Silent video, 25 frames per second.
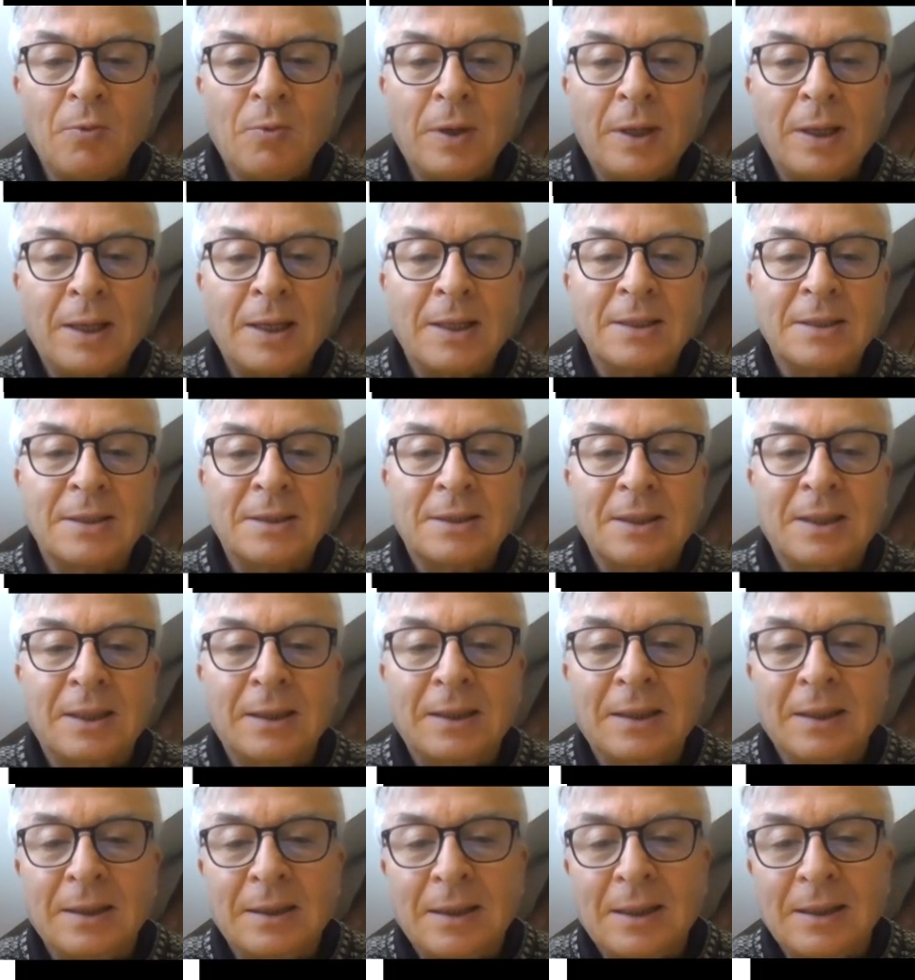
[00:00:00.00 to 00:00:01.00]
we can
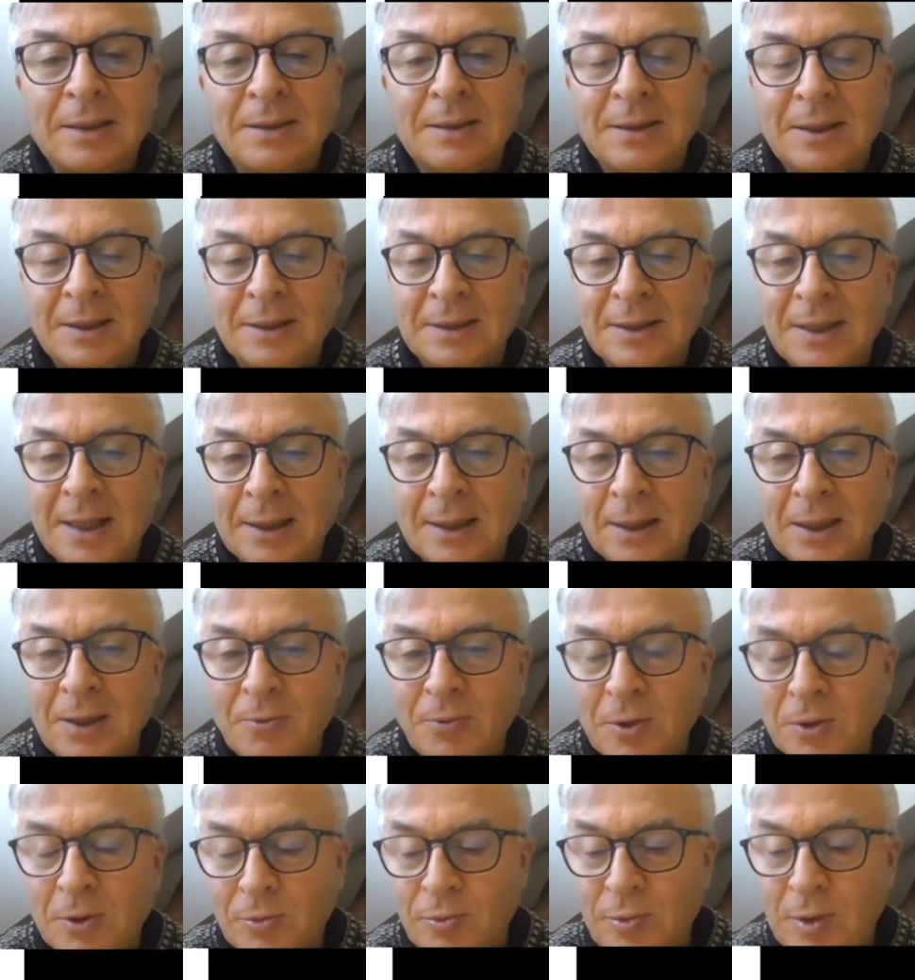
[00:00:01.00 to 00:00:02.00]
see that that's exactly
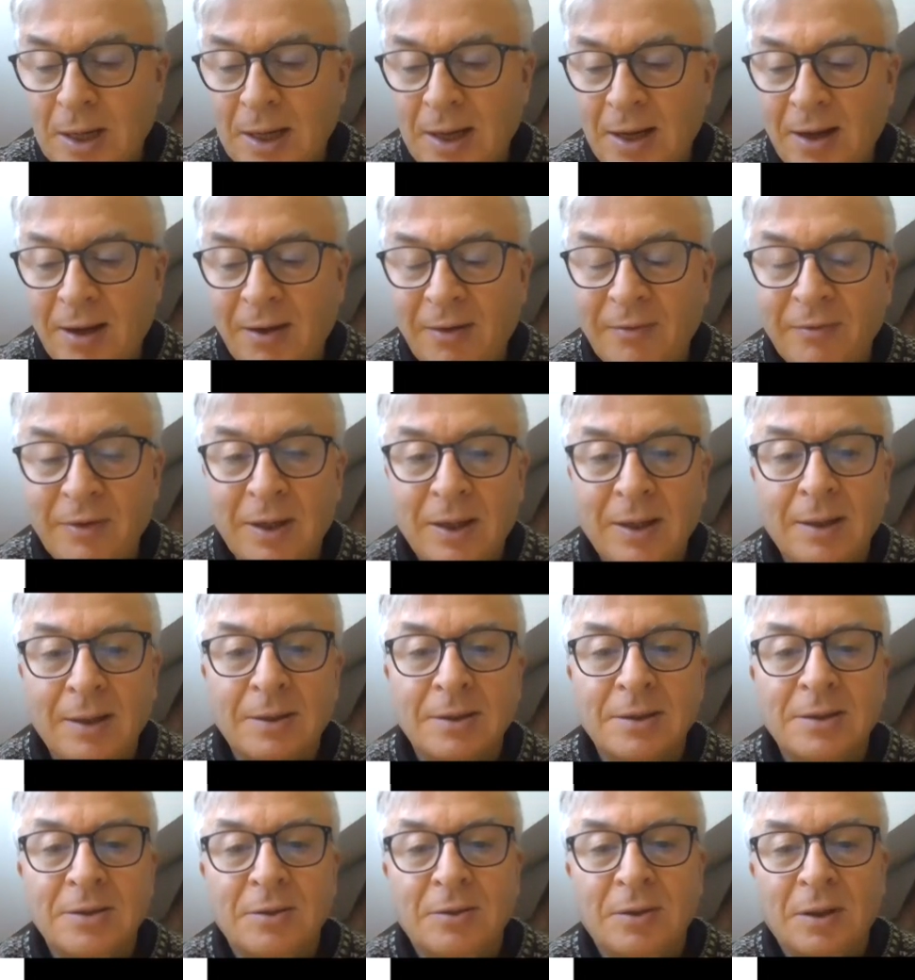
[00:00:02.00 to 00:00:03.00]
what we have
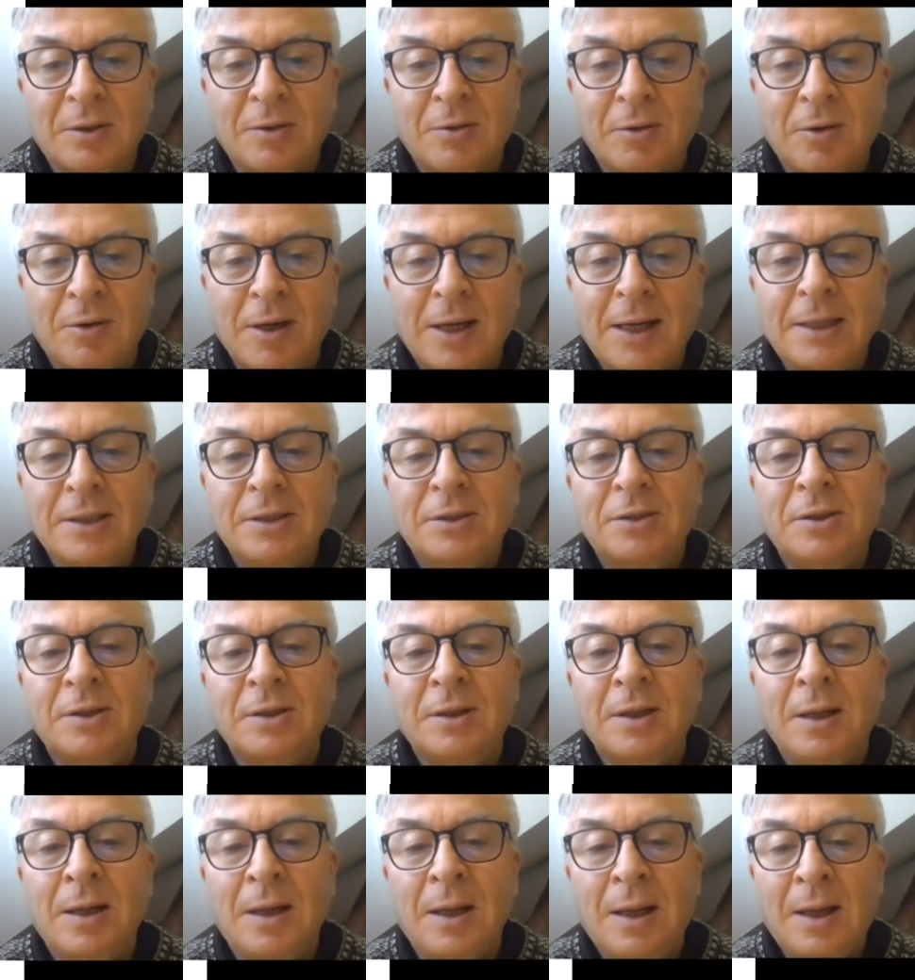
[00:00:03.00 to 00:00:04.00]
here. So the
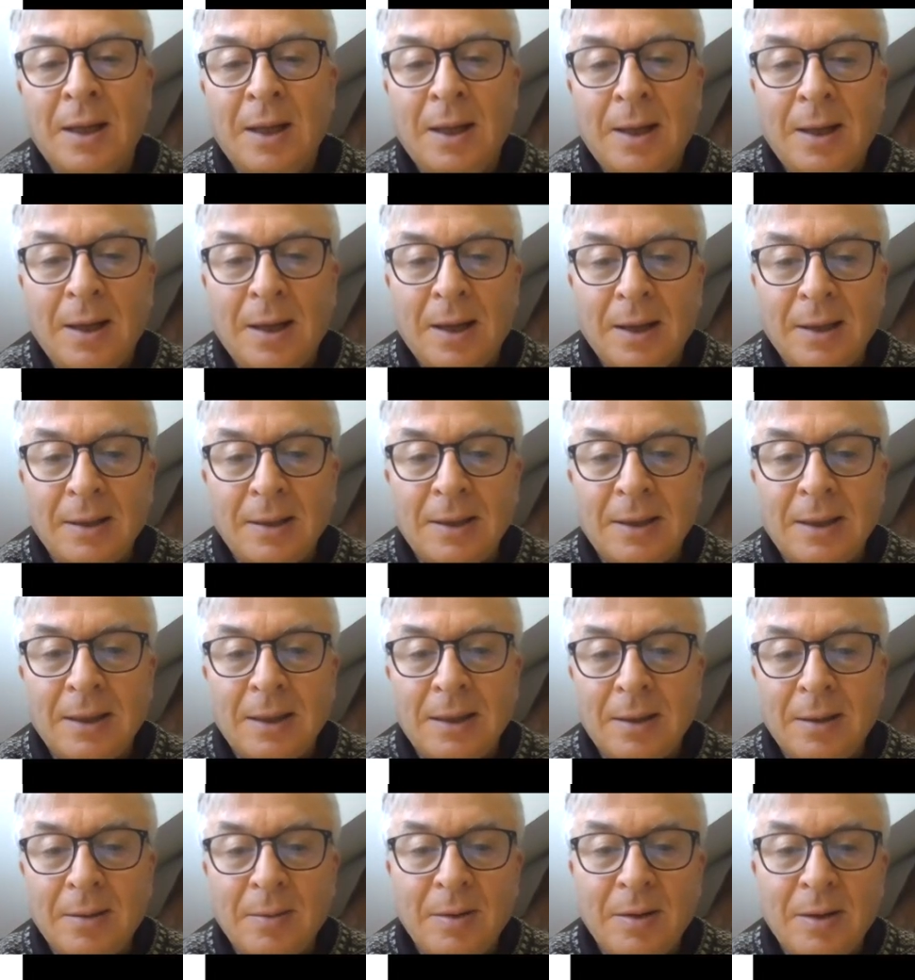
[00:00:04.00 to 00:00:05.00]
correlation and
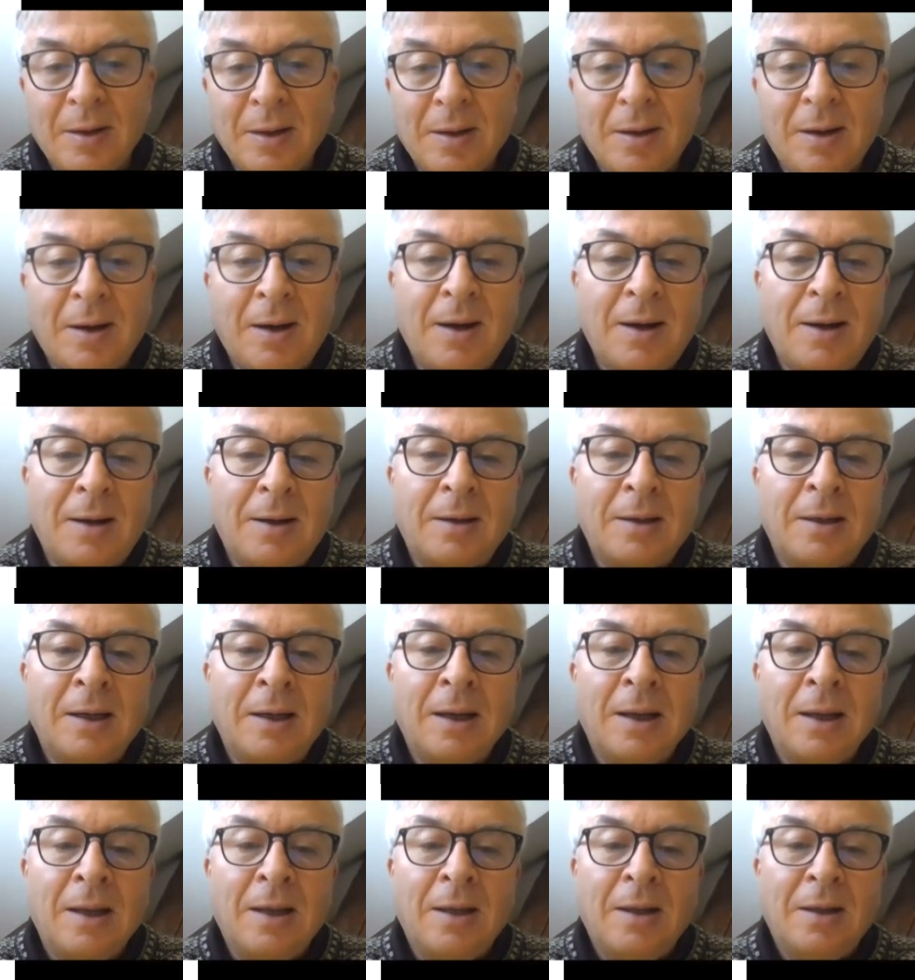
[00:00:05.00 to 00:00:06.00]
the
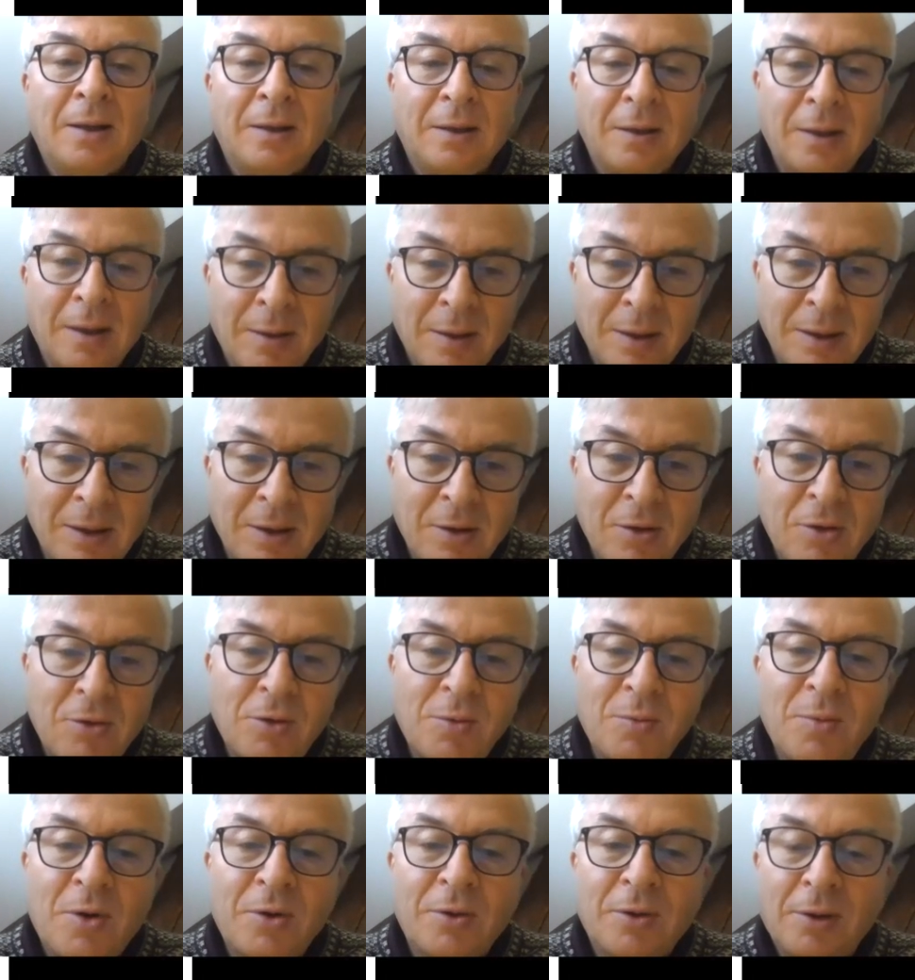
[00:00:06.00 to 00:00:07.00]
R, the
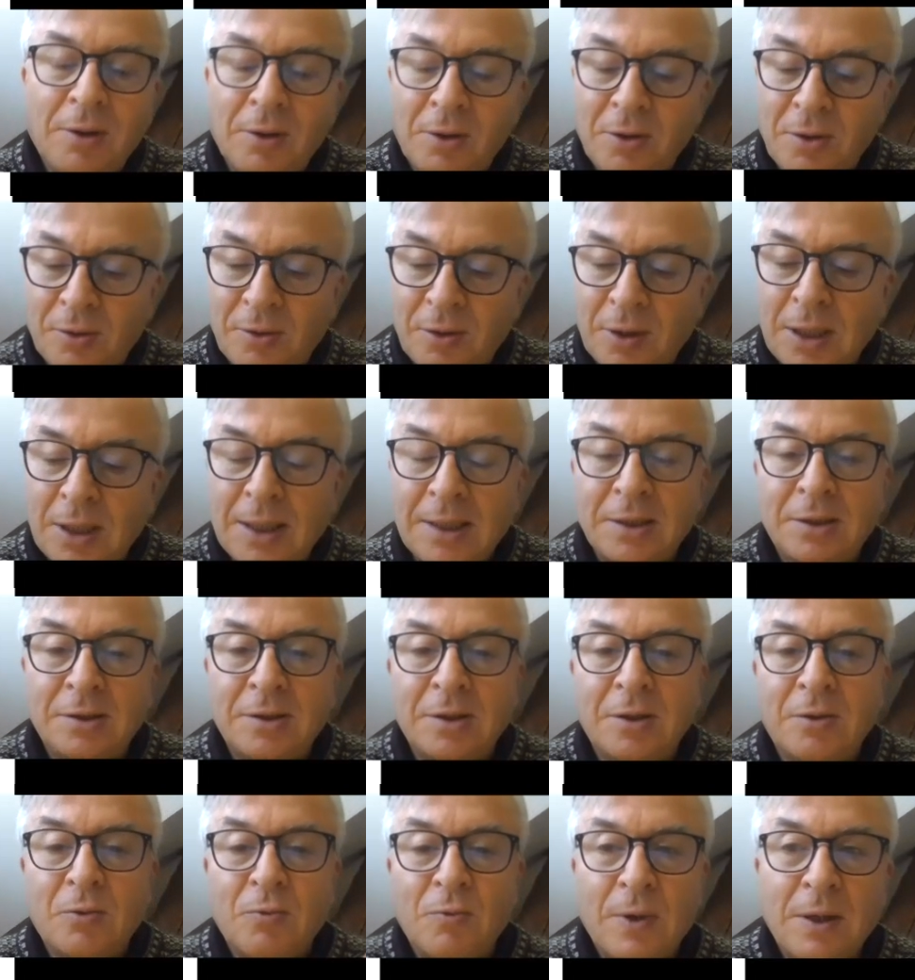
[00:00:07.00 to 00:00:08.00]
whole model
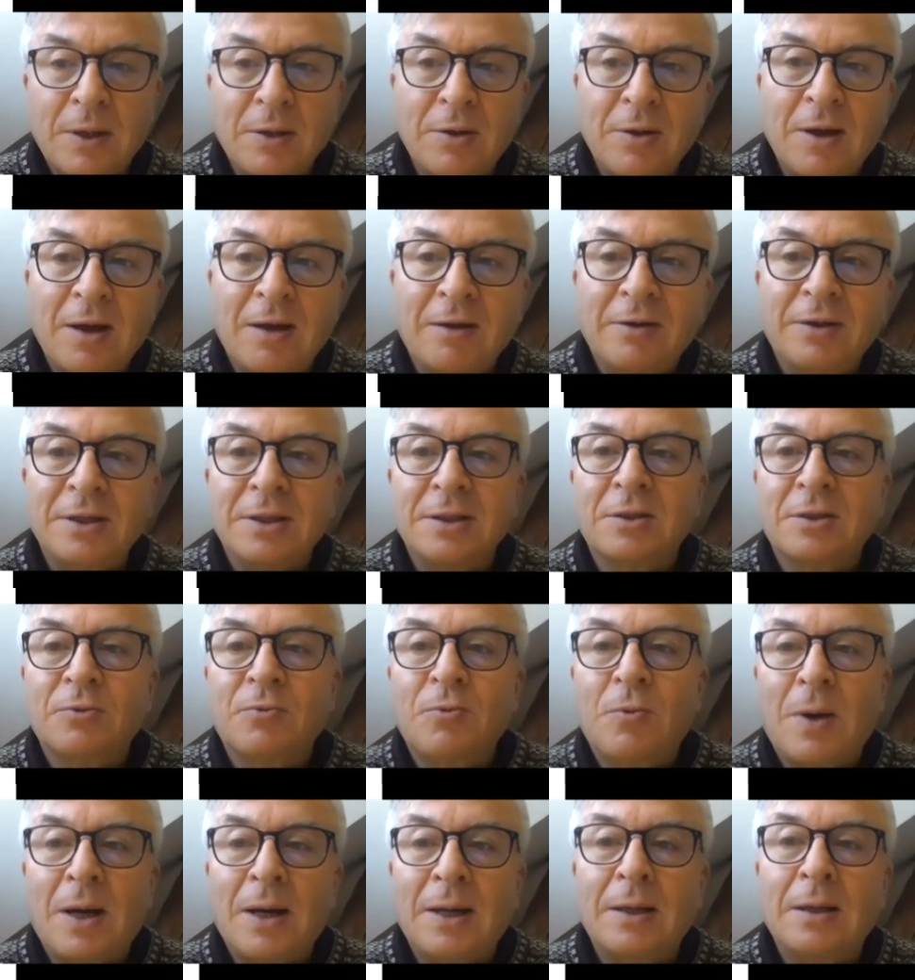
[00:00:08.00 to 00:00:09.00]
correlation, when you have just
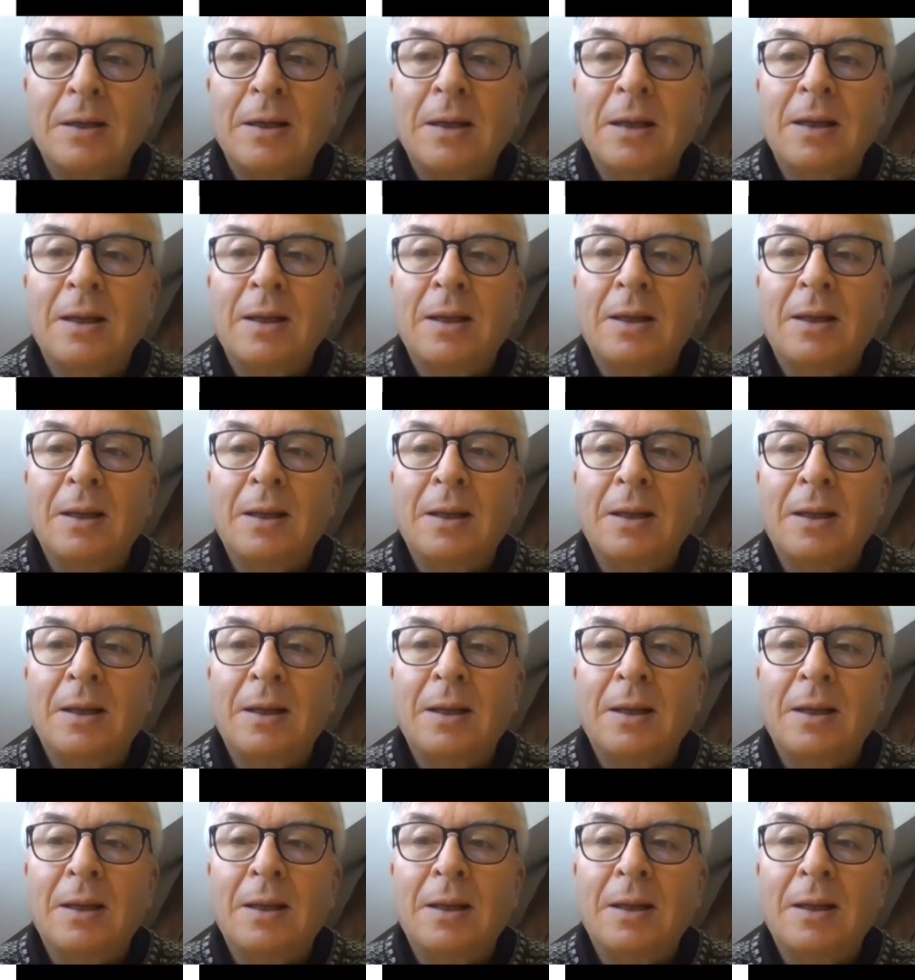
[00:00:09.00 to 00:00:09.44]
one